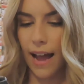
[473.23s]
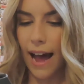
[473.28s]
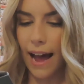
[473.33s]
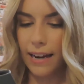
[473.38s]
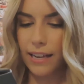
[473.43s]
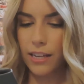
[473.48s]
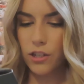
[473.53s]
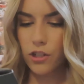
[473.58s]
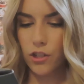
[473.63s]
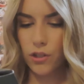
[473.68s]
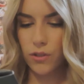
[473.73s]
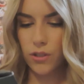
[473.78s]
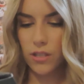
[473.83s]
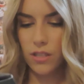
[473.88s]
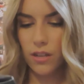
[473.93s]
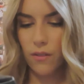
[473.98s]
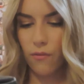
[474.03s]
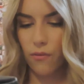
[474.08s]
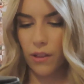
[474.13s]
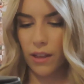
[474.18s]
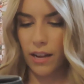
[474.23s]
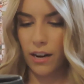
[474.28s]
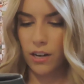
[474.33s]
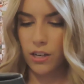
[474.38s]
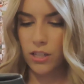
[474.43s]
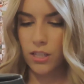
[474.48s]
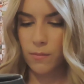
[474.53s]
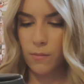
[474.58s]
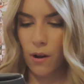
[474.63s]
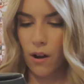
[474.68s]
Addie chooses to flee
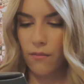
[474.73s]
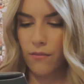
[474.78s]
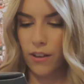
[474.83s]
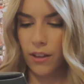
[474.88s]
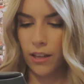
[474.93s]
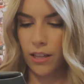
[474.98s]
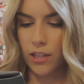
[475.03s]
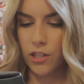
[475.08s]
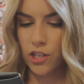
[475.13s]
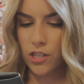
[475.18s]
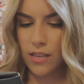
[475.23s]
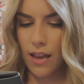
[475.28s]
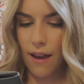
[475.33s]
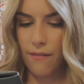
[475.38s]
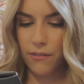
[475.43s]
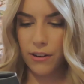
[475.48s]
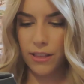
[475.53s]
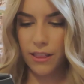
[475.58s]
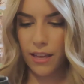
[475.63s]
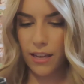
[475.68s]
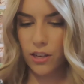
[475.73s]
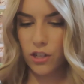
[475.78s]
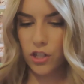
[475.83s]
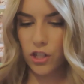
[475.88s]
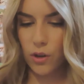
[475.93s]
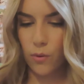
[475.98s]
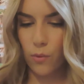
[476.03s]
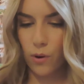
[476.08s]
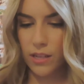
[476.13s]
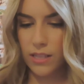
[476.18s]
her small village as everything
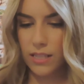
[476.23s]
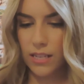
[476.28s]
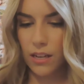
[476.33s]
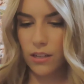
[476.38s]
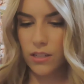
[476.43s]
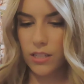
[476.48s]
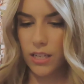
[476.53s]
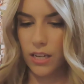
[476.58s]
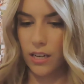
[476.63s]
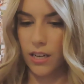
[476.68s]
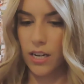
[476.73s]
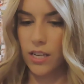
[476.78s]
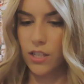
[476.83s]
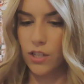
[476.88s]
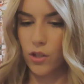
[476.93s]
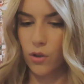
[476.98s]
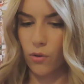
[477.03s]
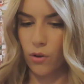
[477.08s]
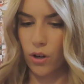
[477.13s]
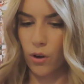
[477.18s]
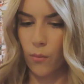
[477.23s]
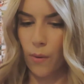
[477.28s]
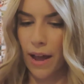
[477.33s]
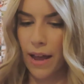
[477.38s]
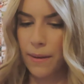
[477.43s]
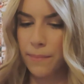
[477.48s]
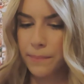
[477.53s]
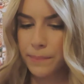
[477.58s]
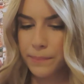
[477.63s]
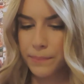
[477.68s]
she once held dear is torn
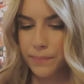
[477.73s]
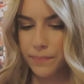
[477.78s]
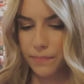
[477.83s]
away.